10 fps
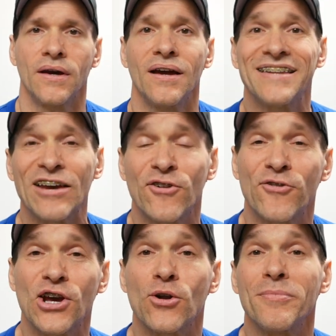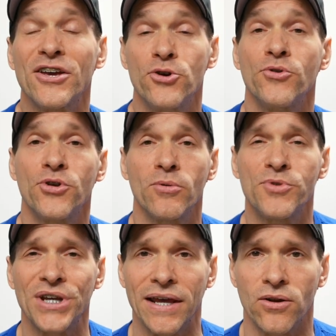David, if you go to my YouTube
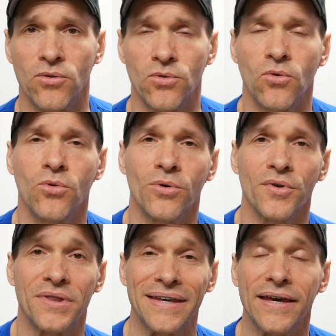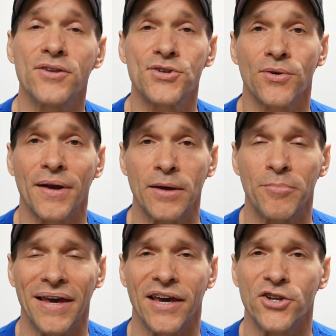channel or the Instagram
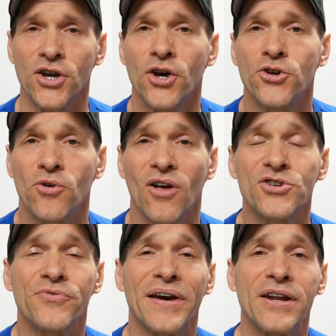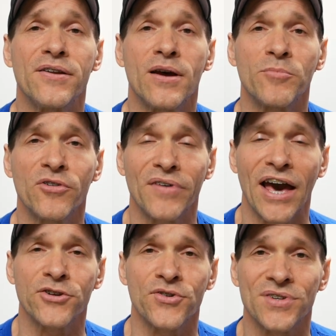page, you'll also find a number of
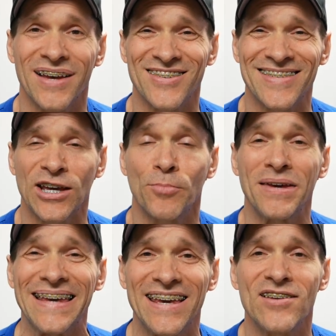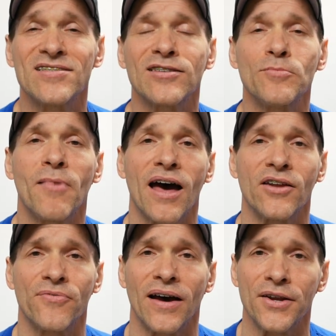exercises that can be easily
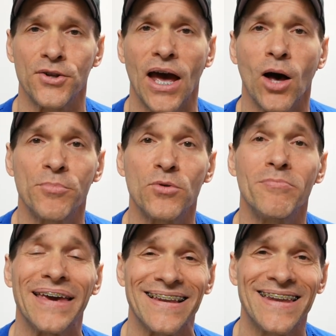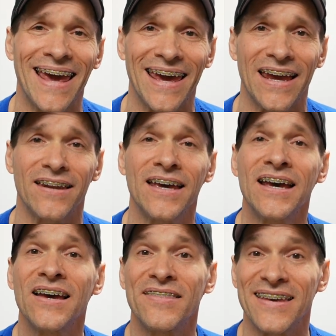modified to help you maintain
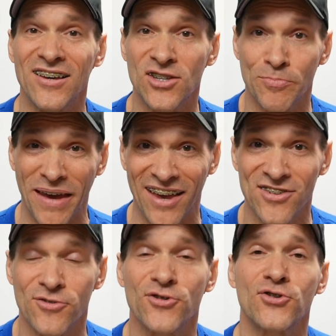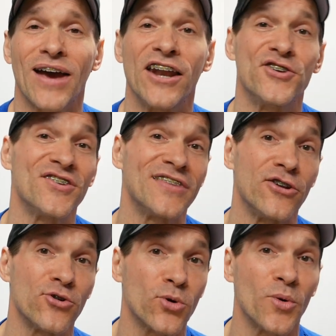the expansive strategies that
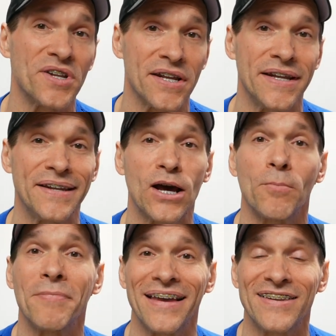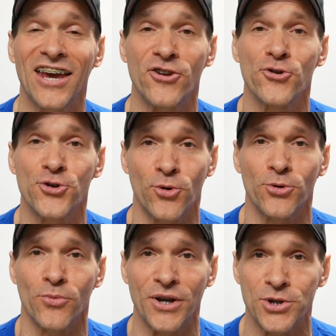you're going to need to help maintain your
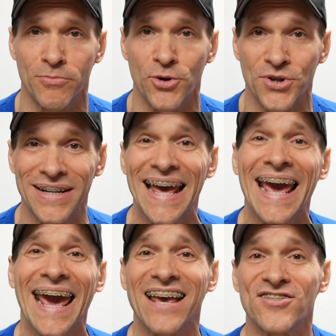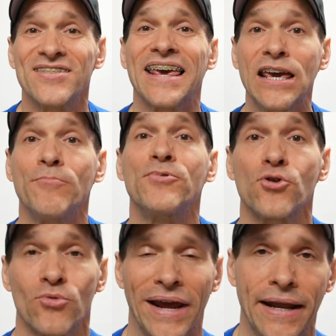shoulder range of motion and keep
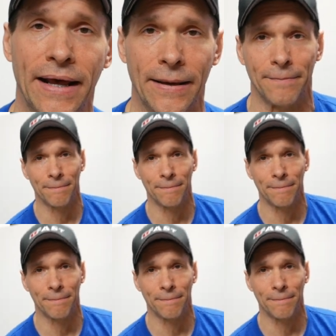training.